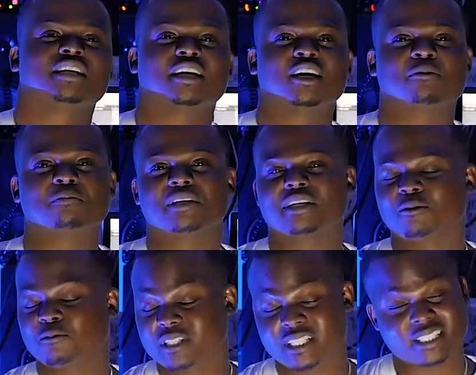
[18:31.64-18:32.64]
You know what I mean?
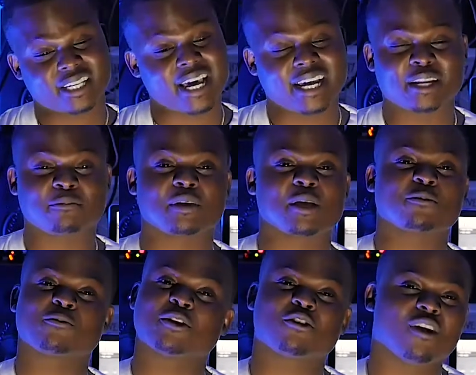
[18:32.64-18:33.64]
And we just getting it,
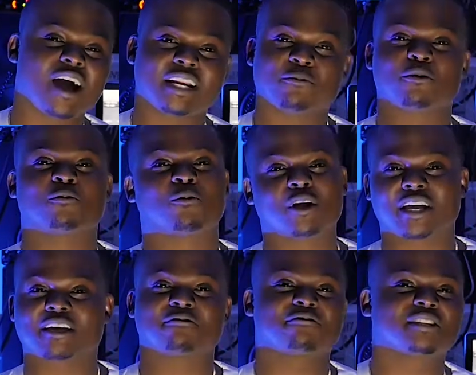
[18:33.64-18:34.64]
baby. We grinding, we
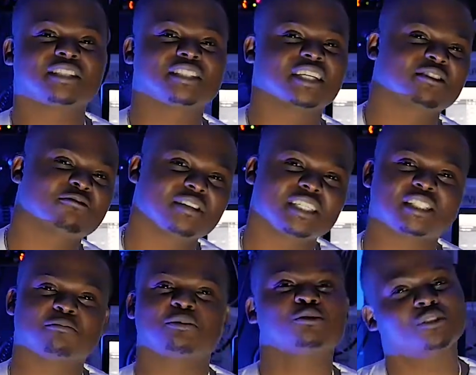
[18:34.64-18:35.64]
working. Filthy
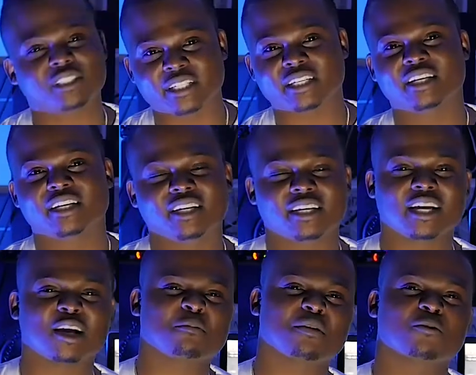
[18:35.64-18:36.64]
Generation music. You
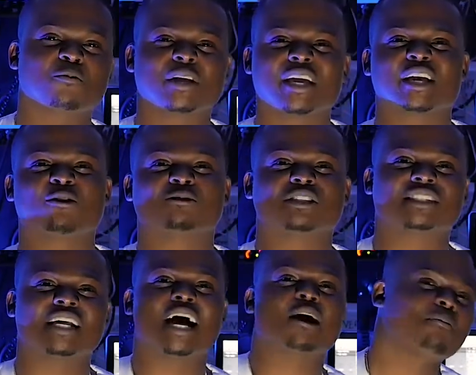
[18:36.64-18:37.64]
know what I mean? We ain't gonna
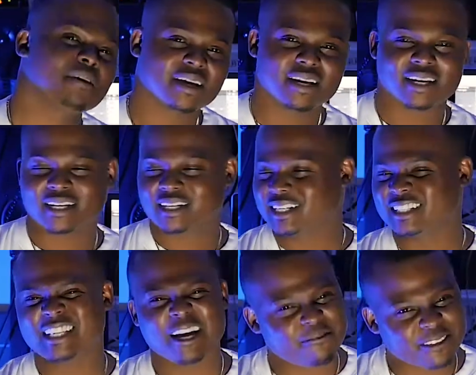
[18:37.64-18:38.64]
stop. It
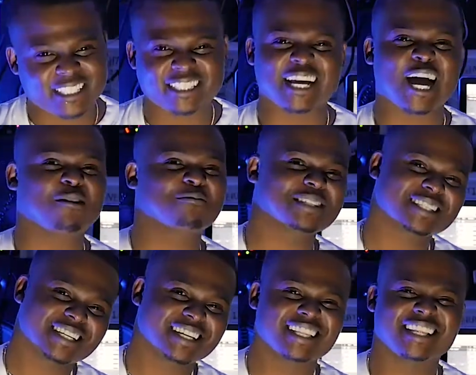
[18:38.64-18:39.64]
never
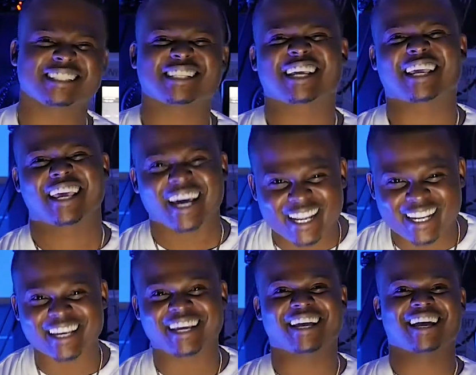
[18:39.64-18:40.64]
stops. Let's get
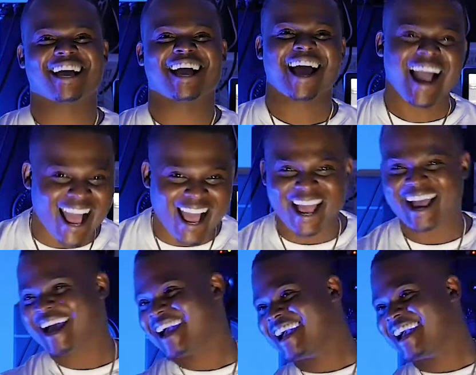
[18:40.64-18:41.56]
it. Ah!